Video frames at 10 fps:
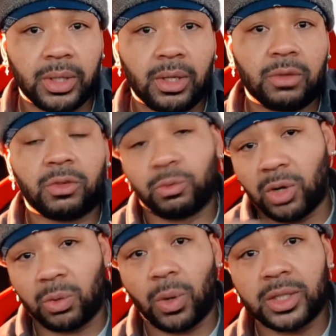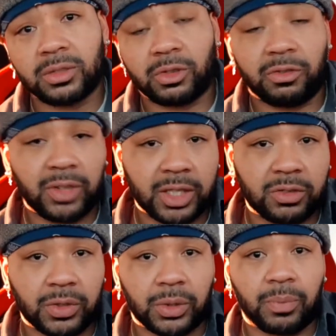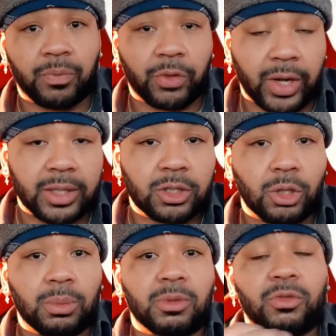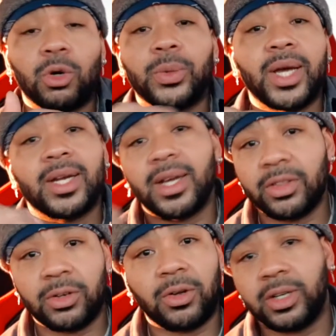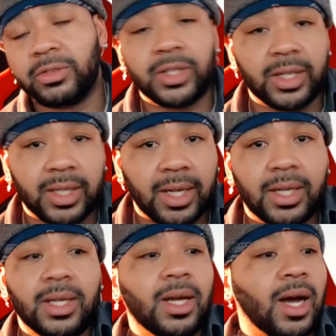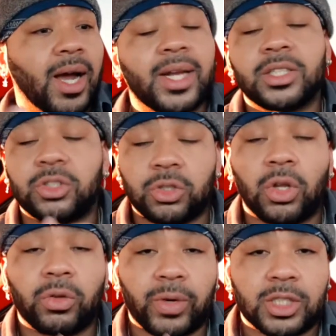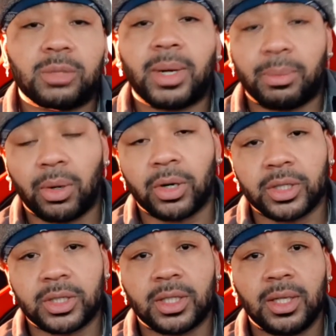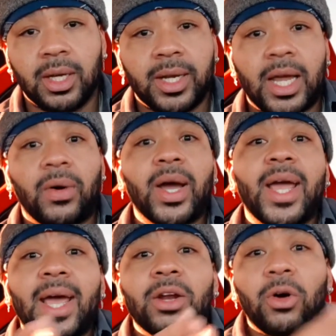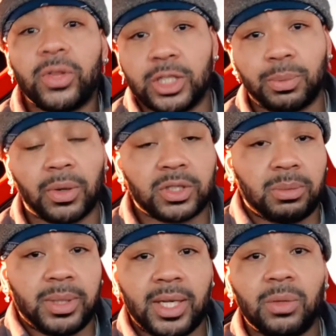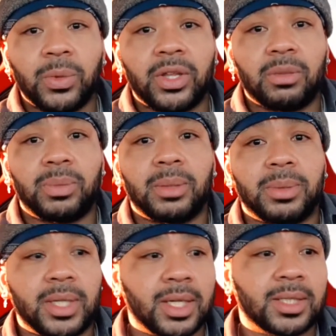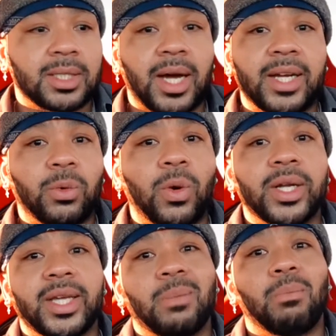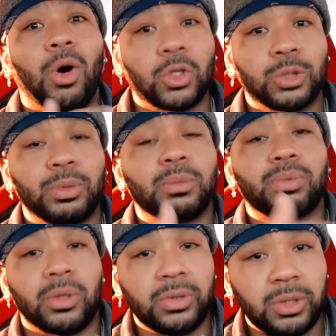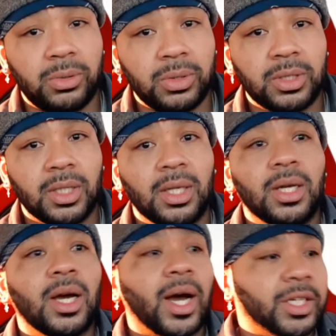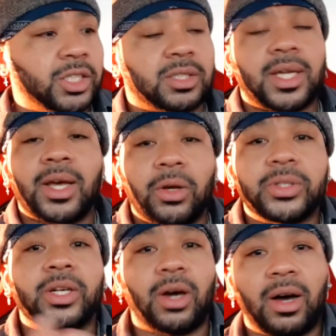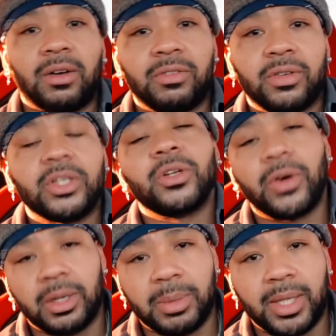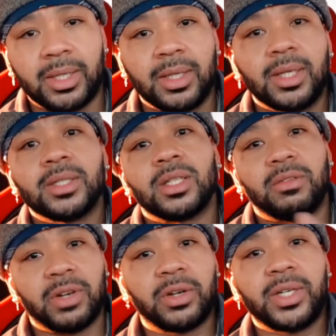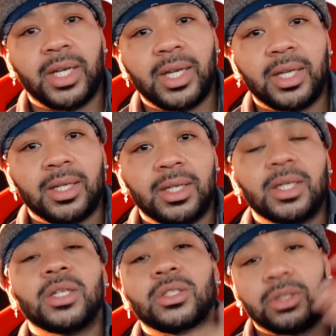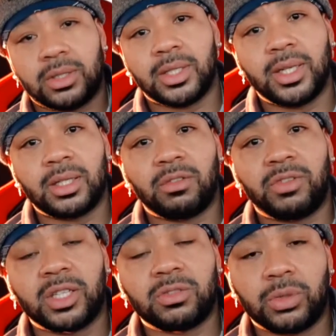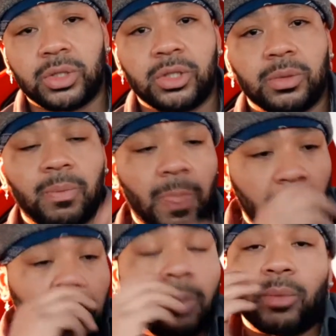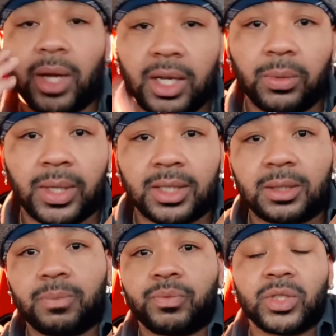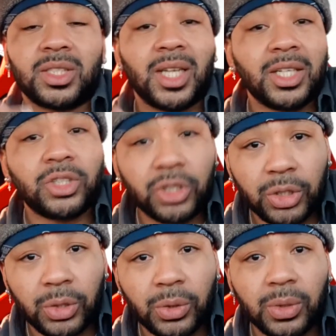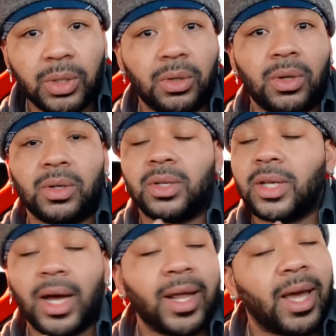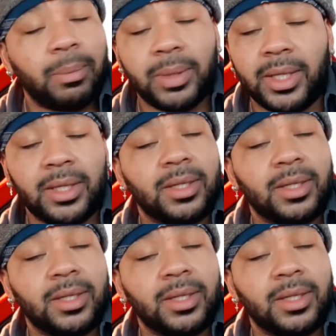from Ron Watson for flex fuel, right? So before we added ethanol and everything like that, I had to install the rest of my parts. Now I had all these parts to begin with, but because I didn't want to get multiple Pro Tunes, I just held it off, you know what I mean, to the very end to get the flex fuel tune. But anyways, stage 2, not happy.